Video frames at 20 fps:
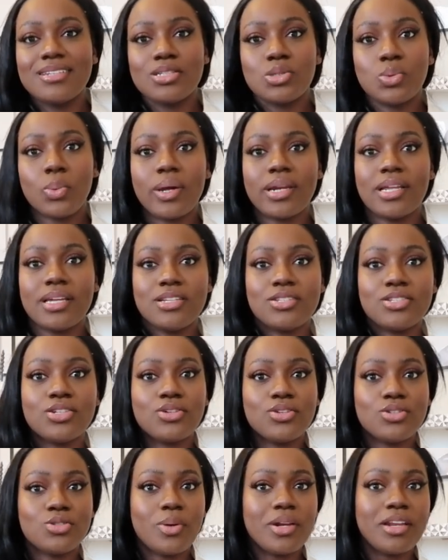
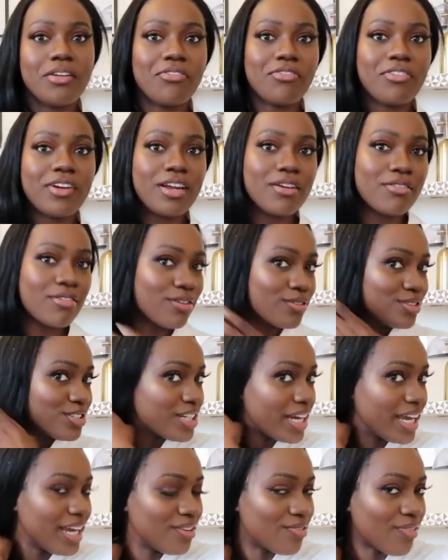twenty-two, twenty-three year old
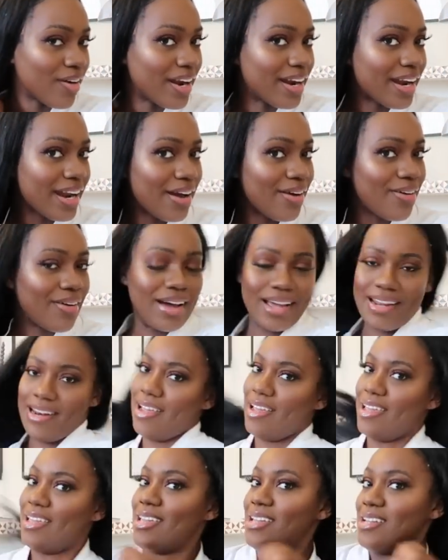Jade right now, and
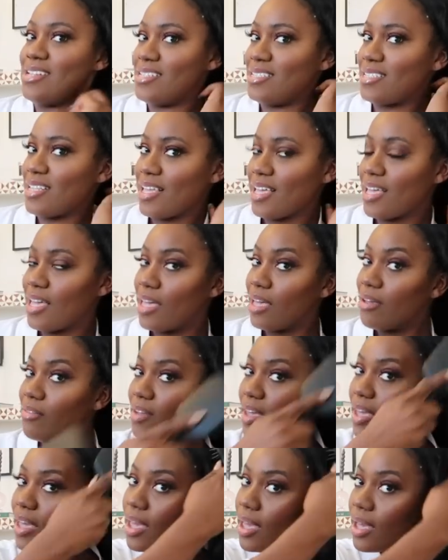it is
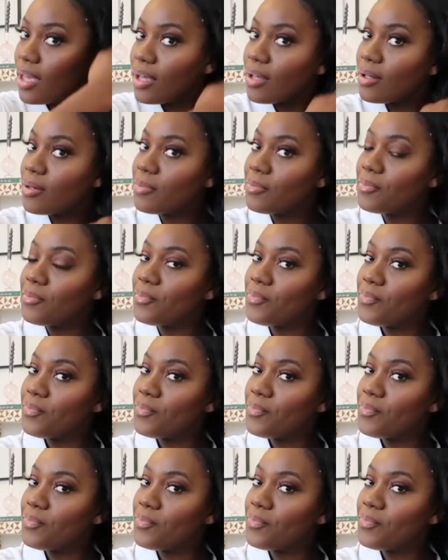giving.